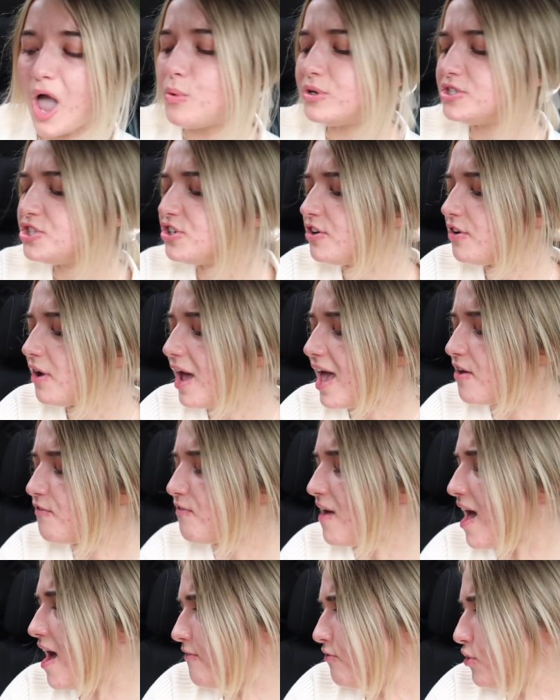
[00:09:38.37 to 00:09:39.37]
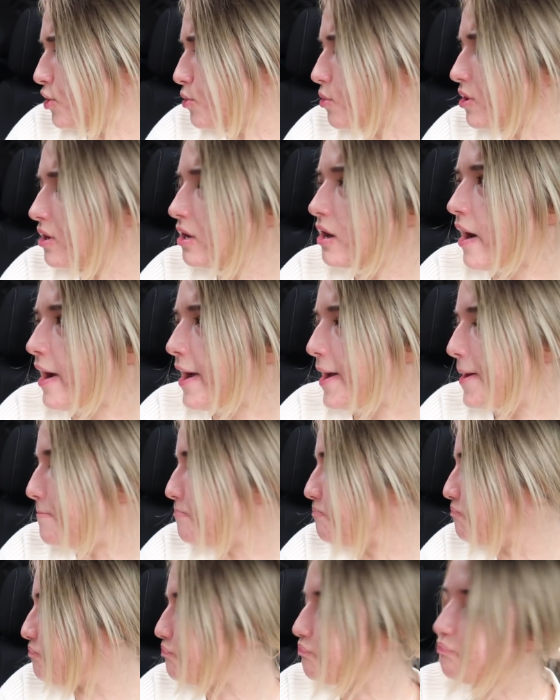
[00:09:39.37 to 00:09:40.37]
I wonder if everyone got
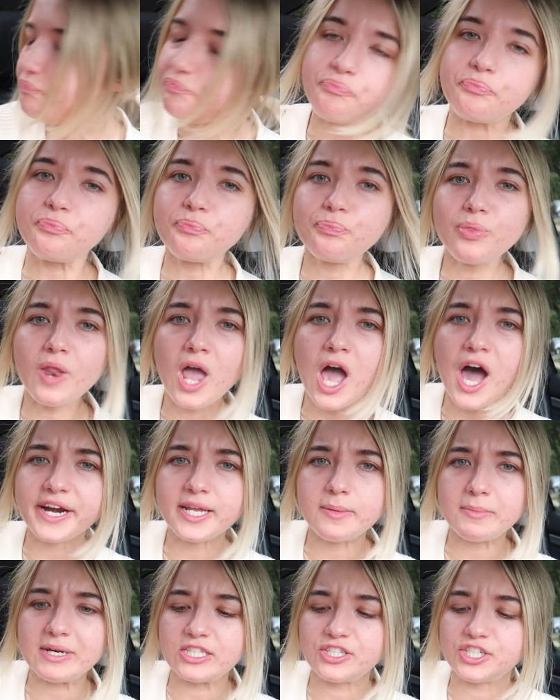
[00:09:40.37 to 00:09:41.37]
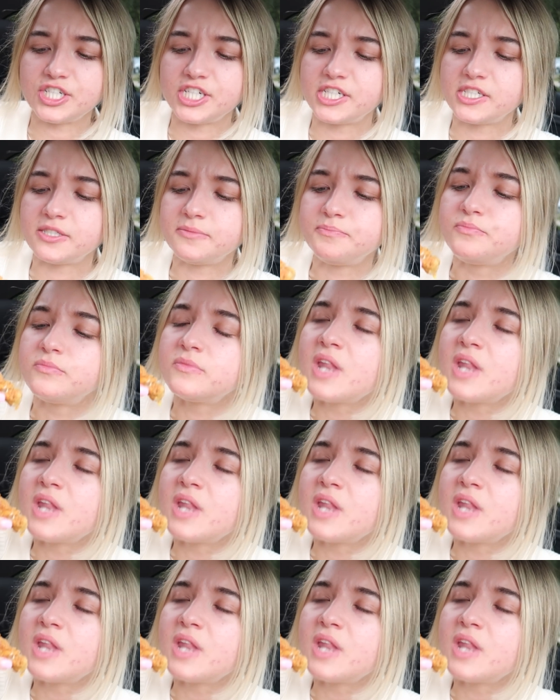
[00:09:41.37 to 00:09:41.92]
honey mustard.